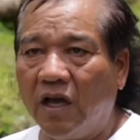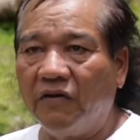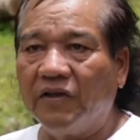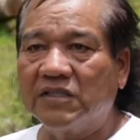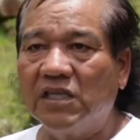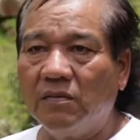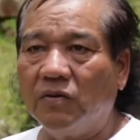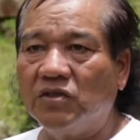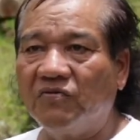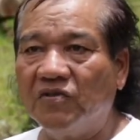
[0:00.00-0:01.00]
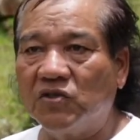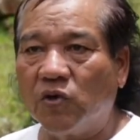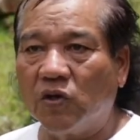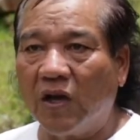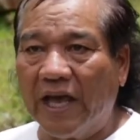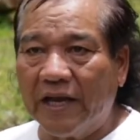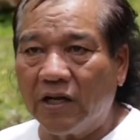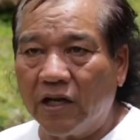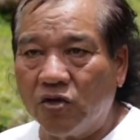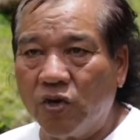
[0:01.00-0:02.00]
I mean, Cinema was the first one
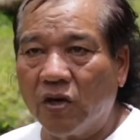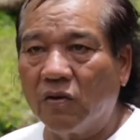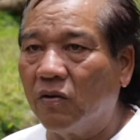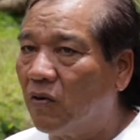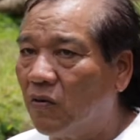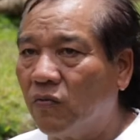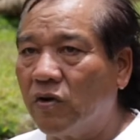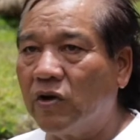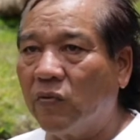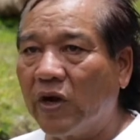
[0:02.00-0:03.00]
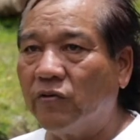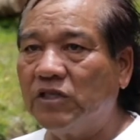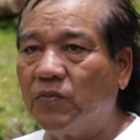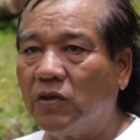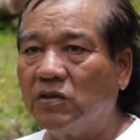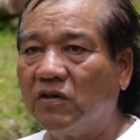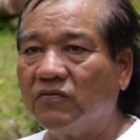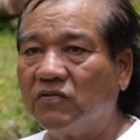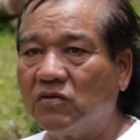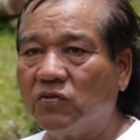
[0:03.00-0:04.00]
online doing very quick response
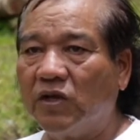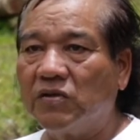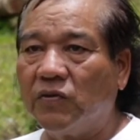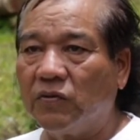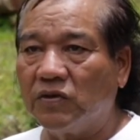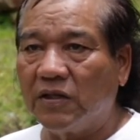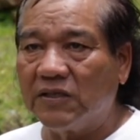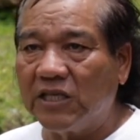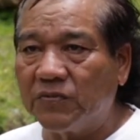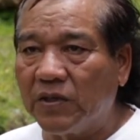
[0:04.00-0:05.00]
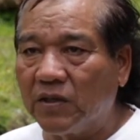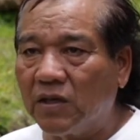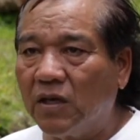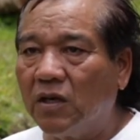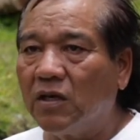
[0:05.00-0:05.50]
of what, what was the assessment.